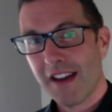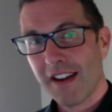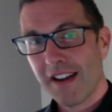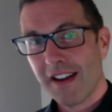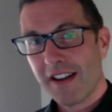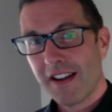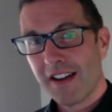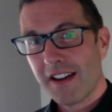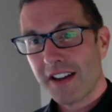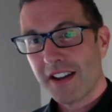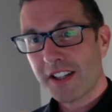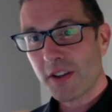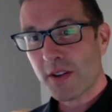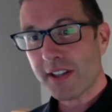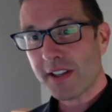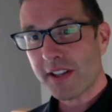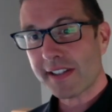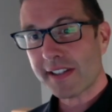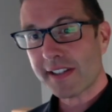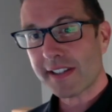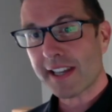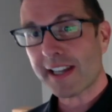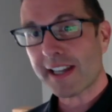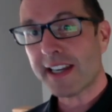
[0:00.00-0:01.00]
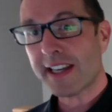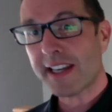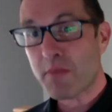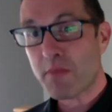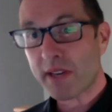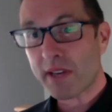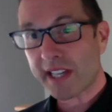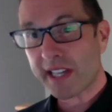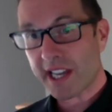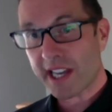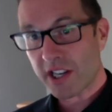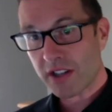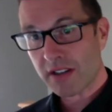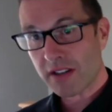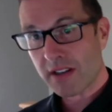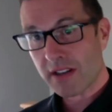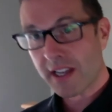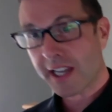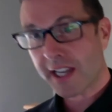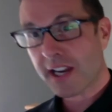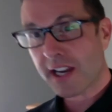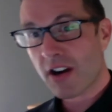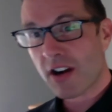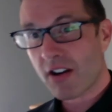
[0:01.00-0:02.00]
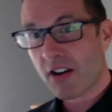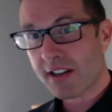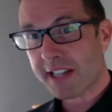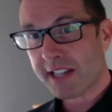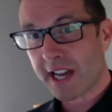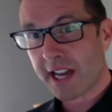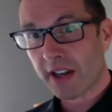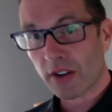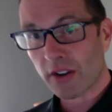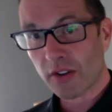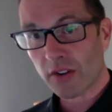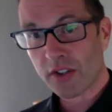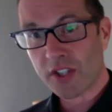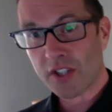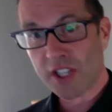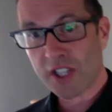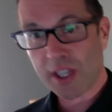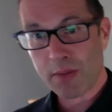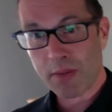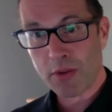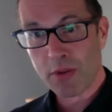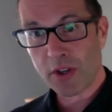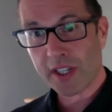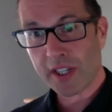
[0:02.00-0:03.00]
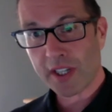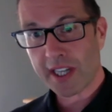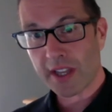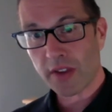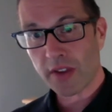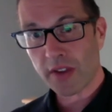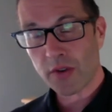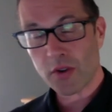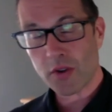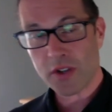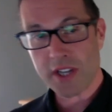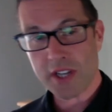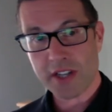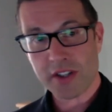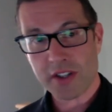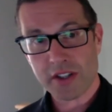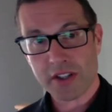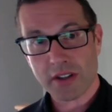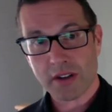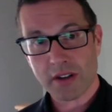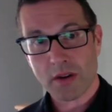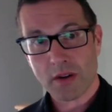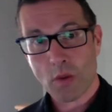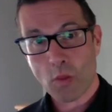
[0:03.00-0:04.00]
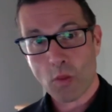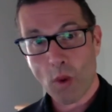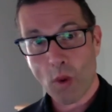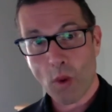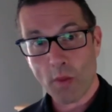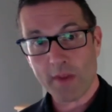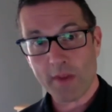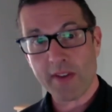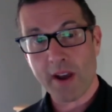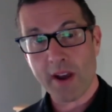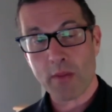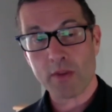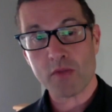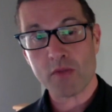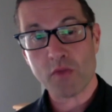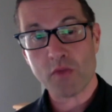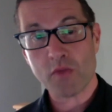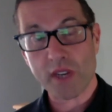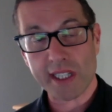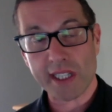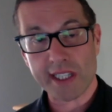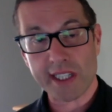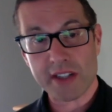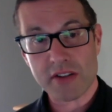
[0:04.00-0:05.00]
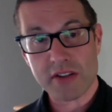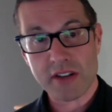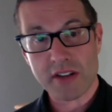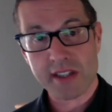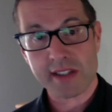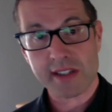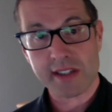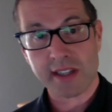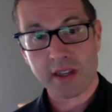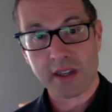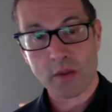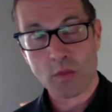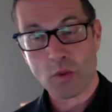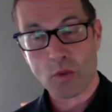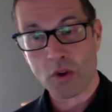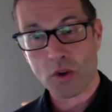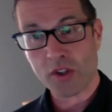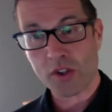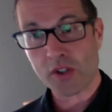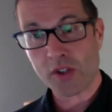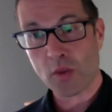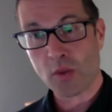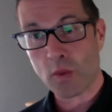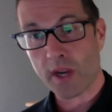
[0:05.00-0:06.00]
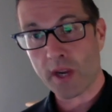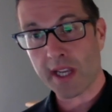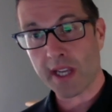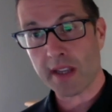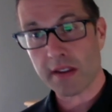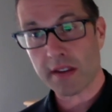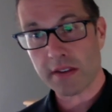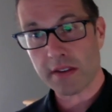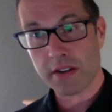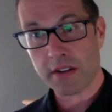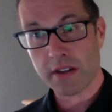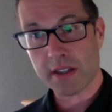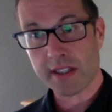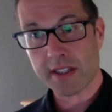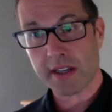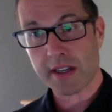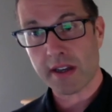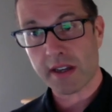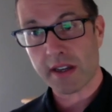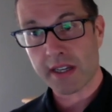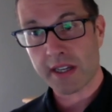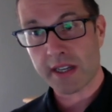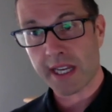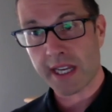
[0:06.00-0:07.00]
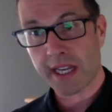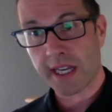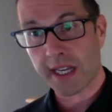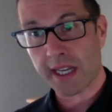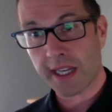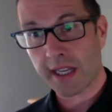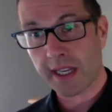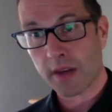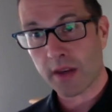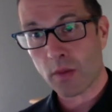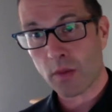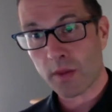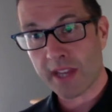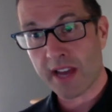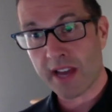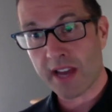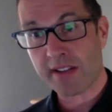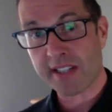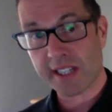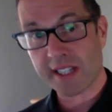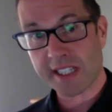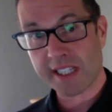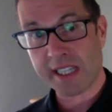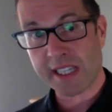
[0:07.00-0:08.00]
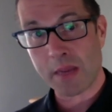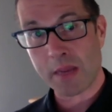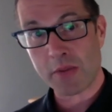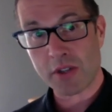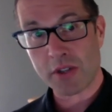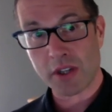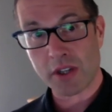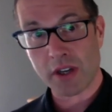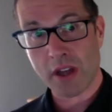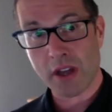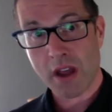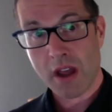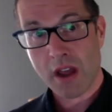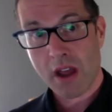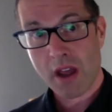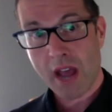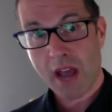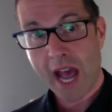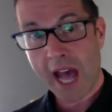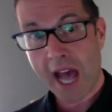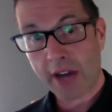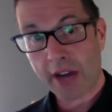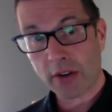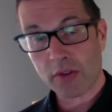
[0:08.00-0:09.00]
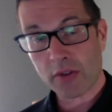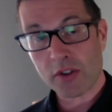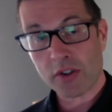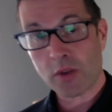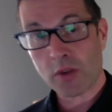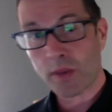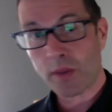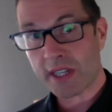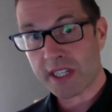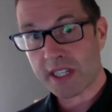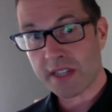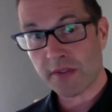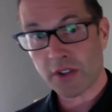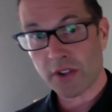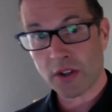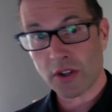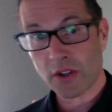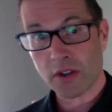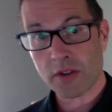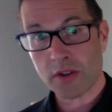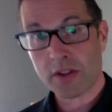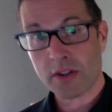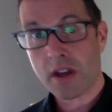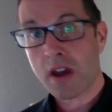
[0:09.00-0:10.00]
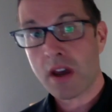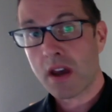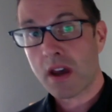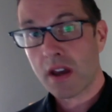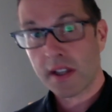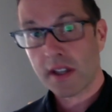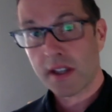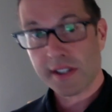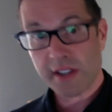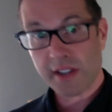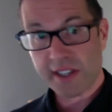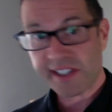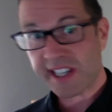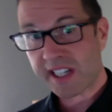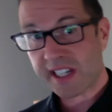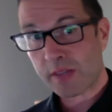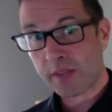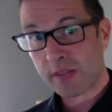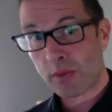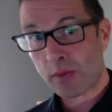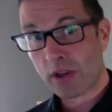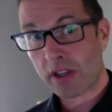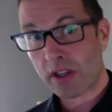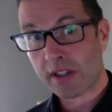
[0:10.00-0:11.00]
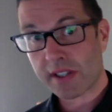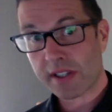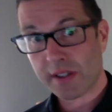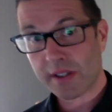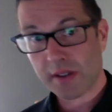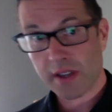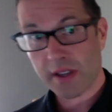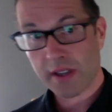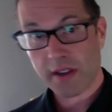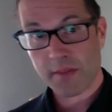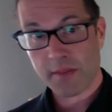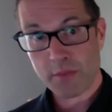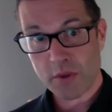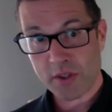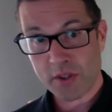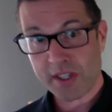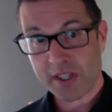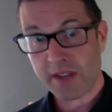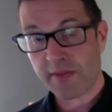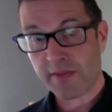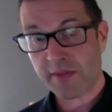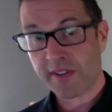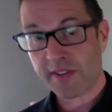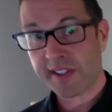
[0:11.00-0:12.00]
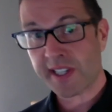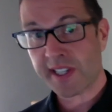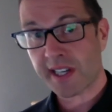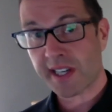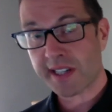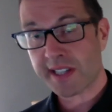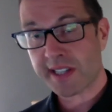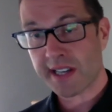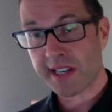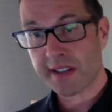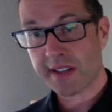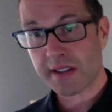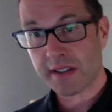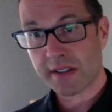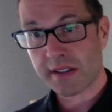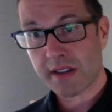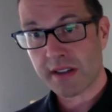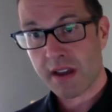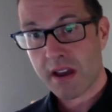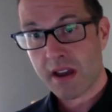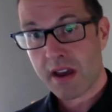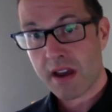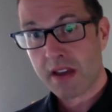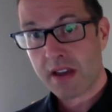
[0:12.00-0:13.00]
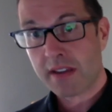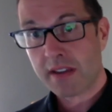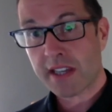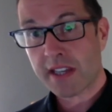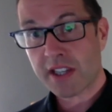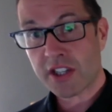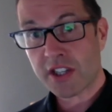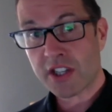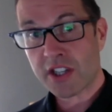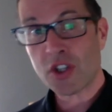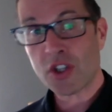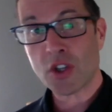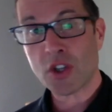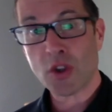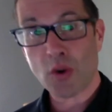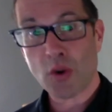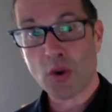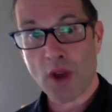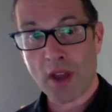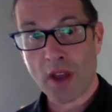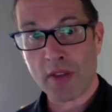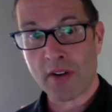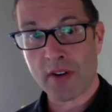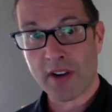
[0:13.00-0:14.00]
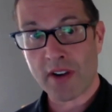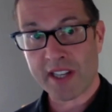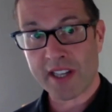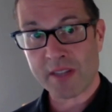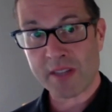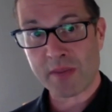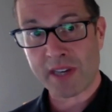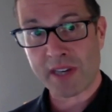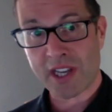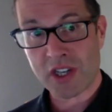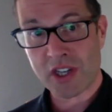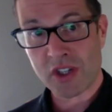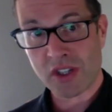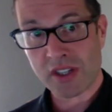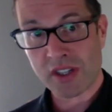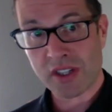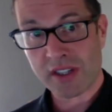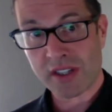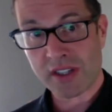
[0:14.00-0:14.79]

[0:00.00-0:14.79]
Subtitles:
So in this second implication, encourage adults to communicate through gesture. What we found was really interesting was the way that nearly without exception, adults who we interviewed, science experts, museum facilitators, they gestured throughout their explanations.